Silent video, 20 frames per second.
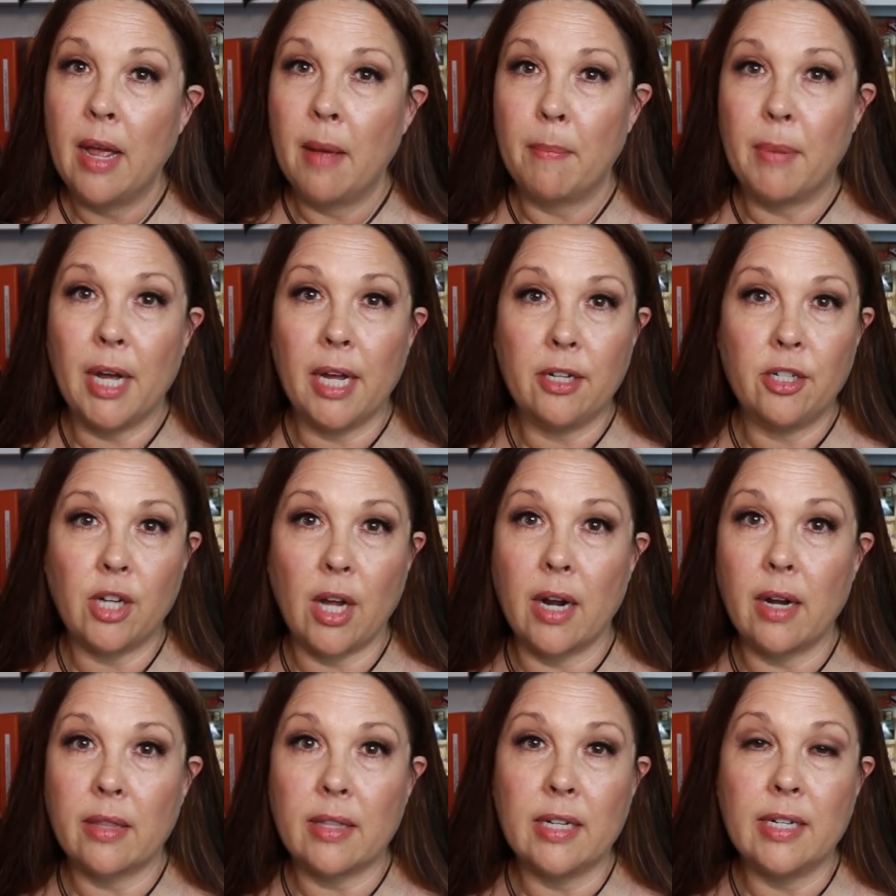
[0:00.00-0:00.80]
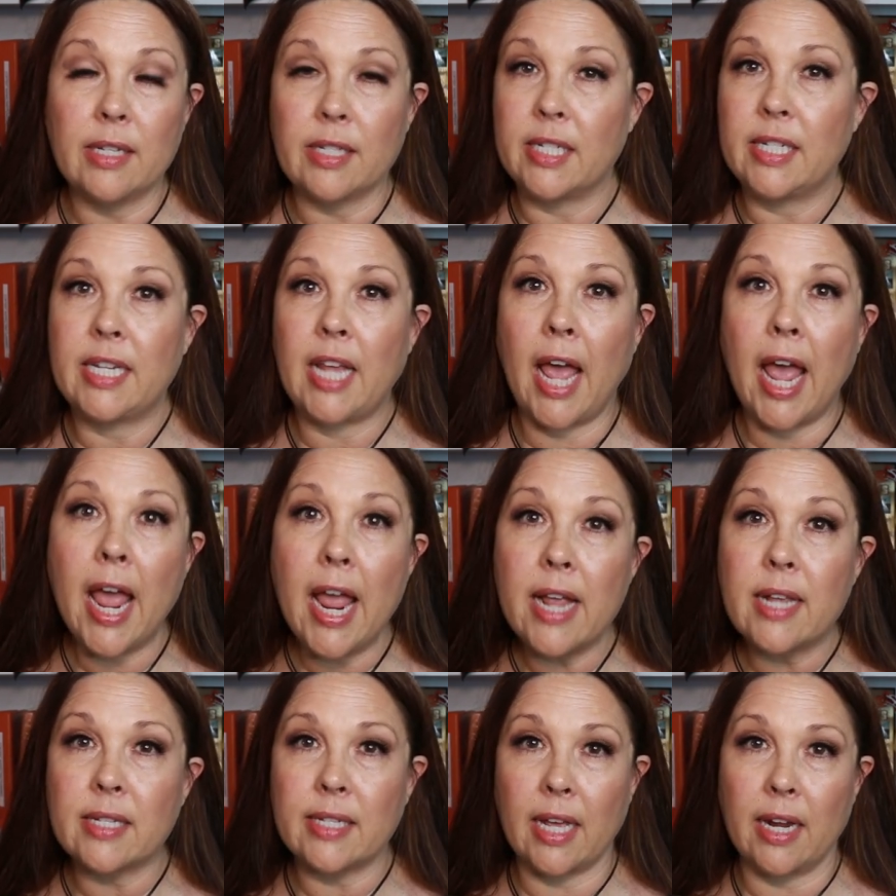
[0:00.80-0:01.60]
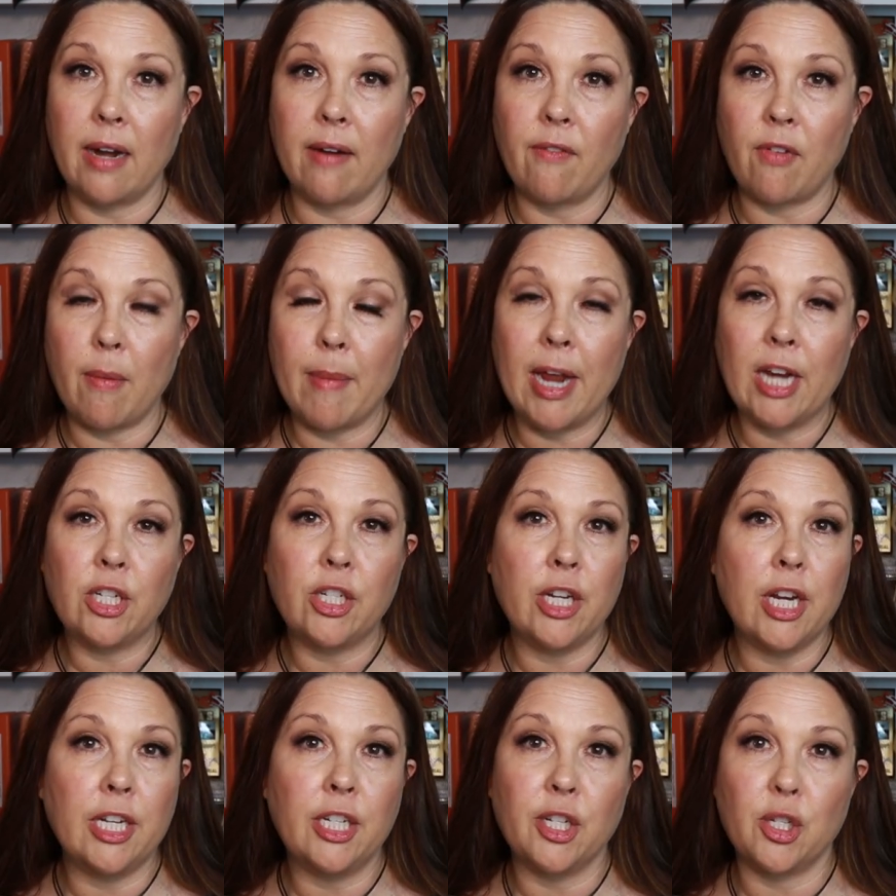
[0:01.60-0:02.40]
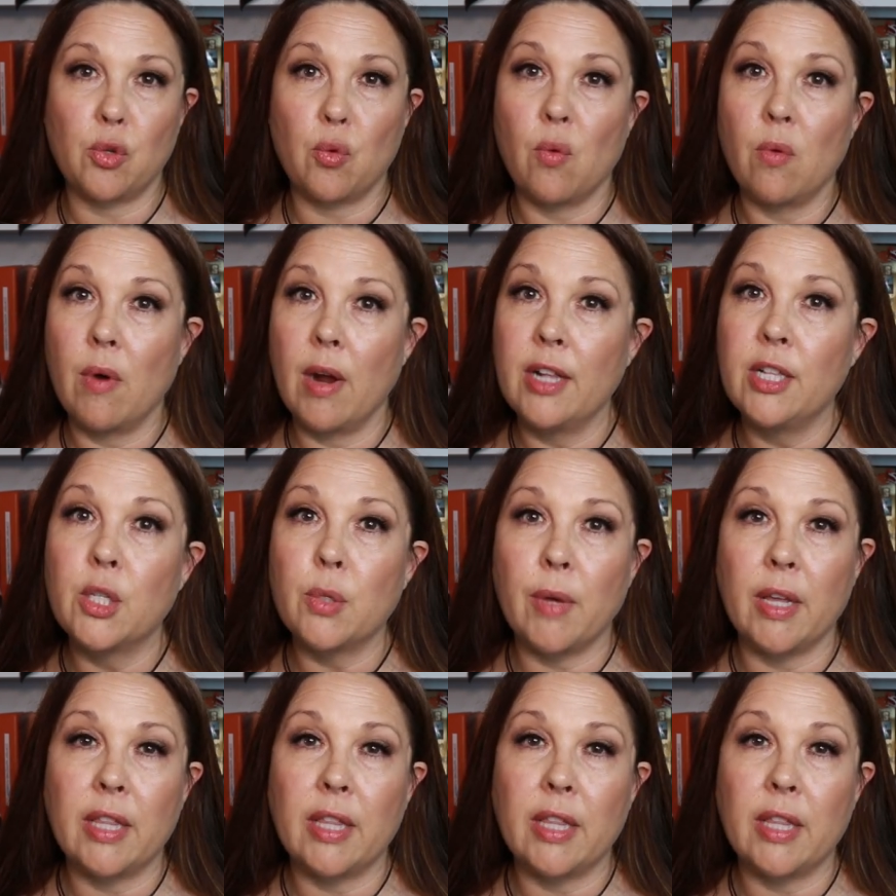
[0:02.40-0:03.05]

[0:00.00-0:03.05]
But Jonathan just takes that information and just runs